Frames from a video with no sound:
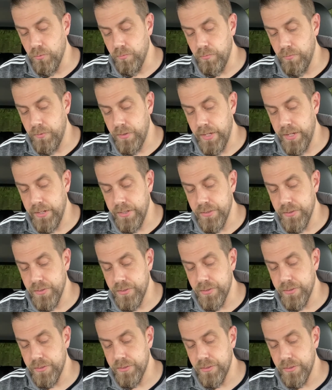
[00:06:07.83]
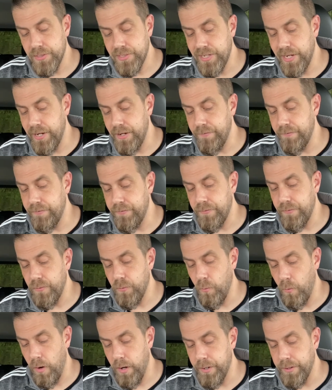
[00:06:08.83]
that is, save
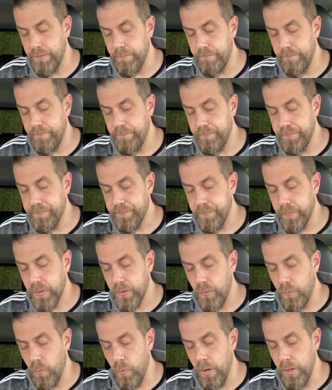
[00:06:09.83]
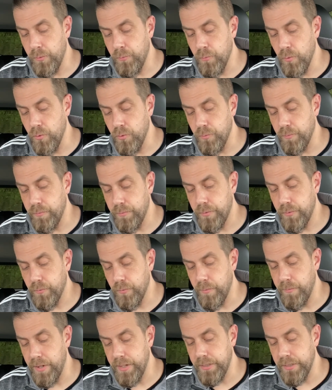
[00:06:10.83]
one. One room
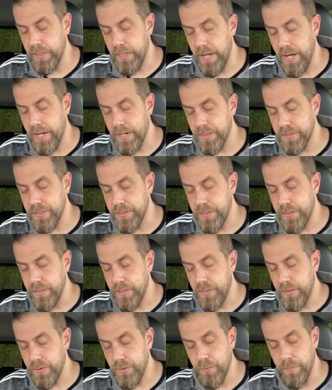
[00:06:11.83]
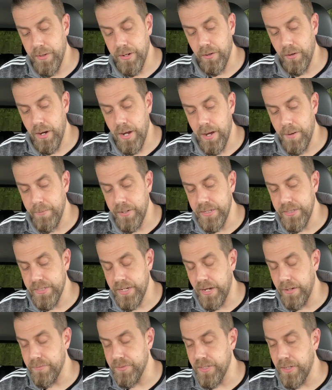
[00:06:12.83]
remained locked, no matter how many
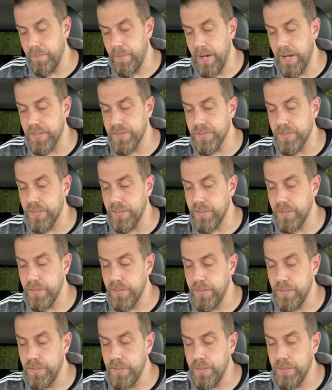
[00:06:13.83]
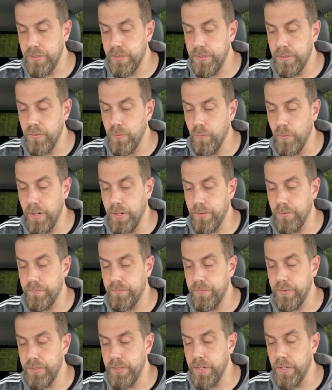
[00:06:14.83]
times they passed it. Well,
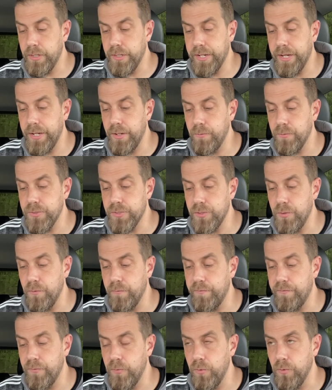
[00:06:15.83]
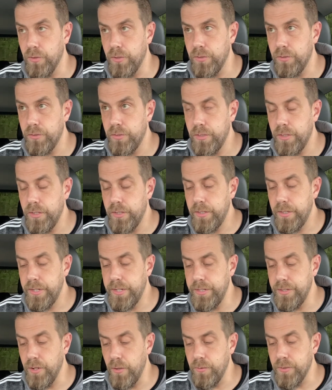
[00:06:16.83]
the young king was no fool. He
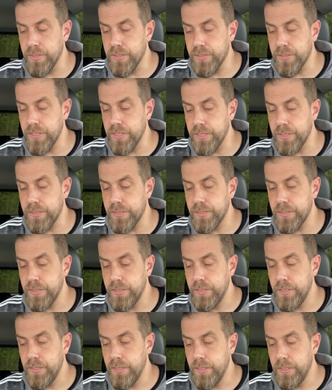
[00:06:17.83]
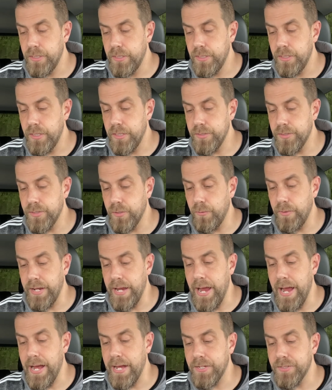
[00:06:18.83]
noticed this, and so he
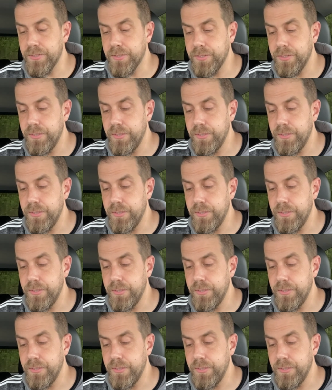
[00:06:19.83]
asked,